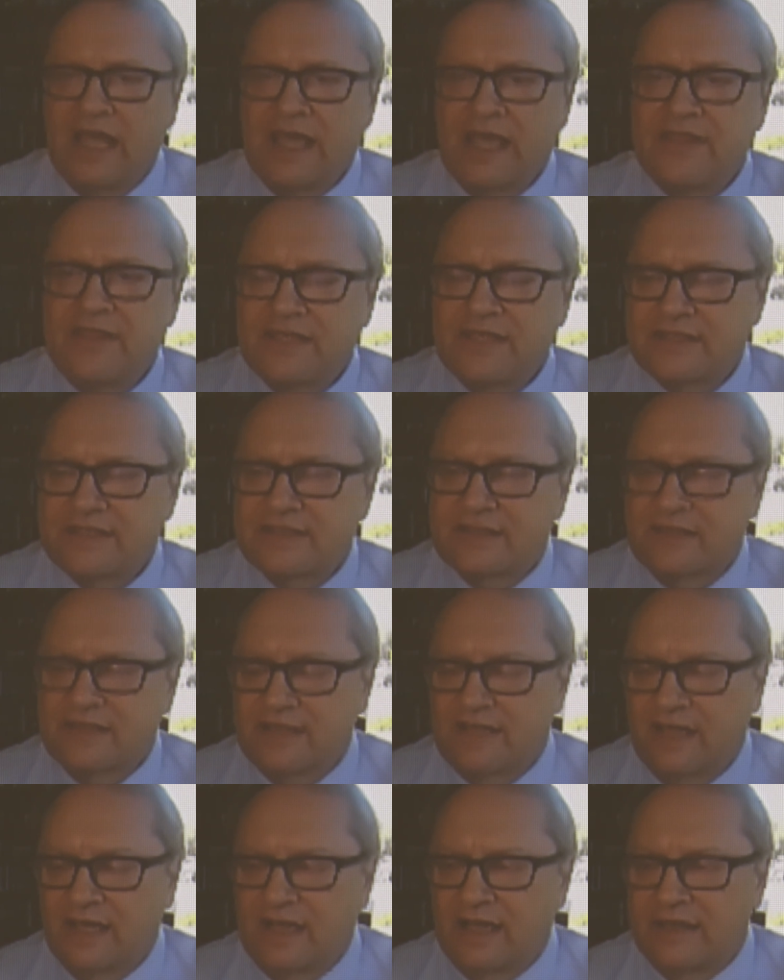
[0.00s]
And this
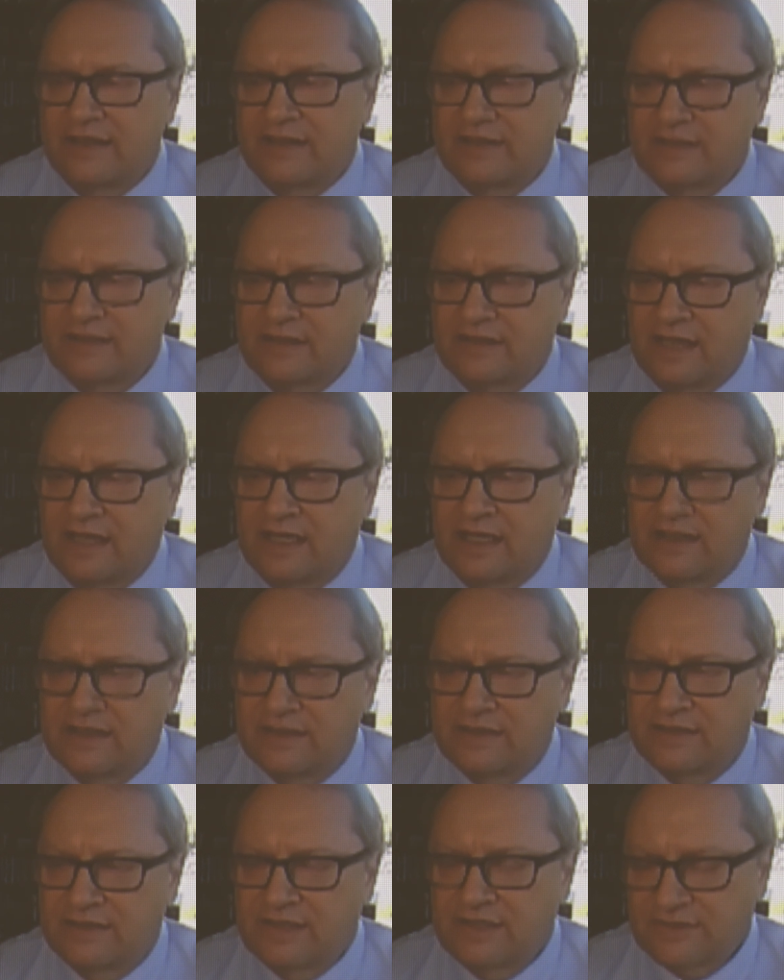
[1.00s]

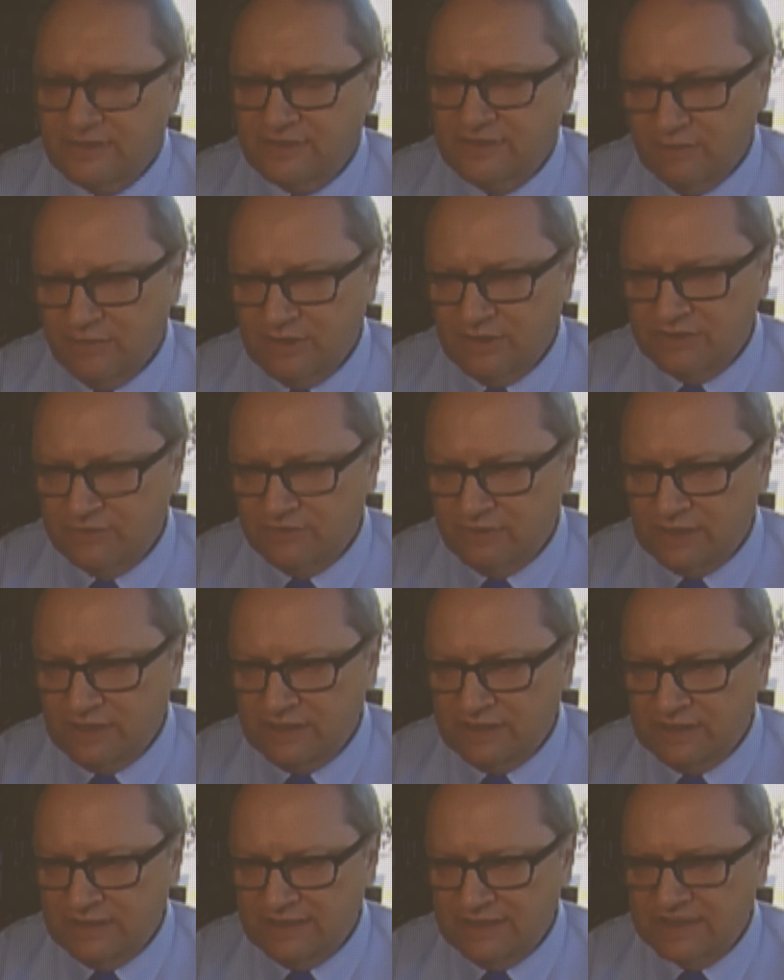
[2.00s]
system was
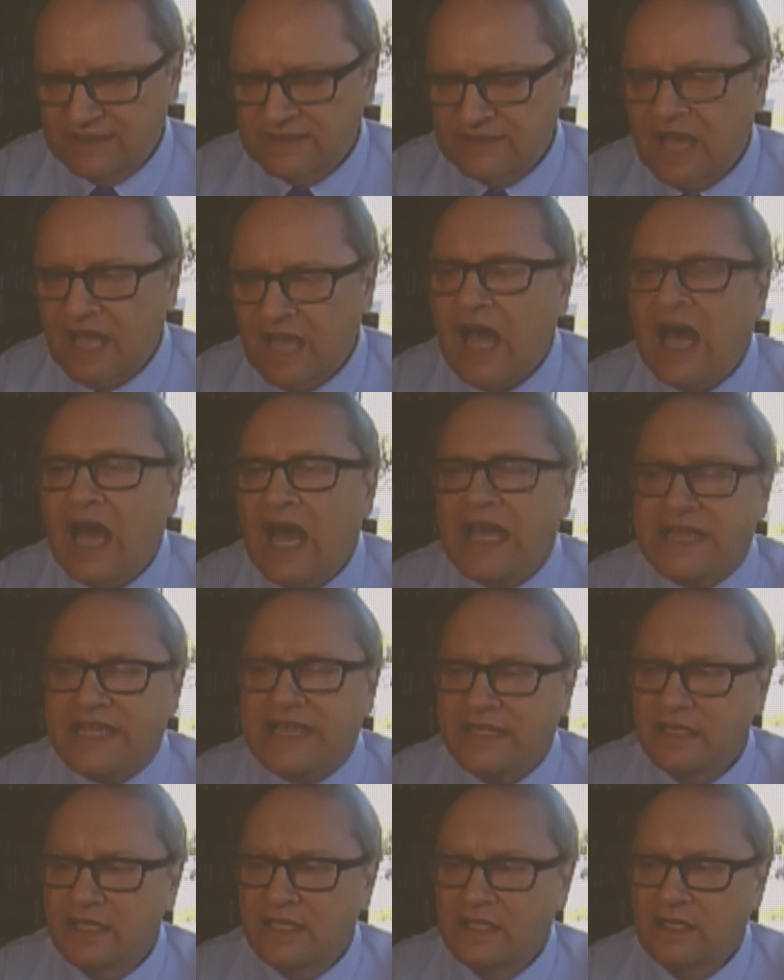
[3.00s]
really
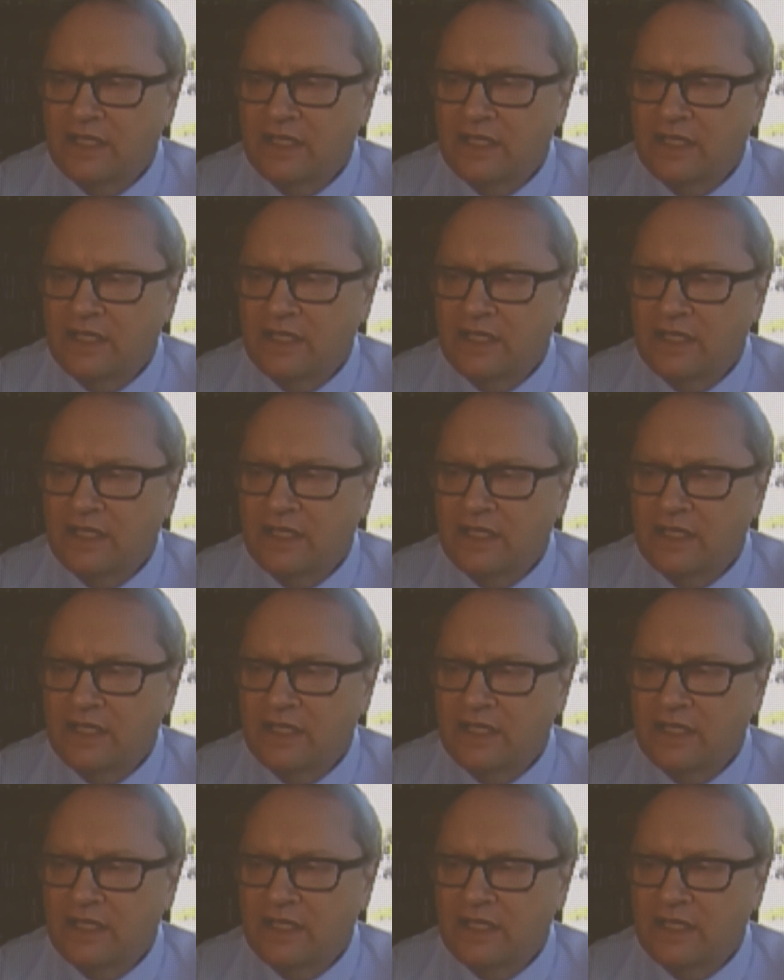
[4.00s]
designed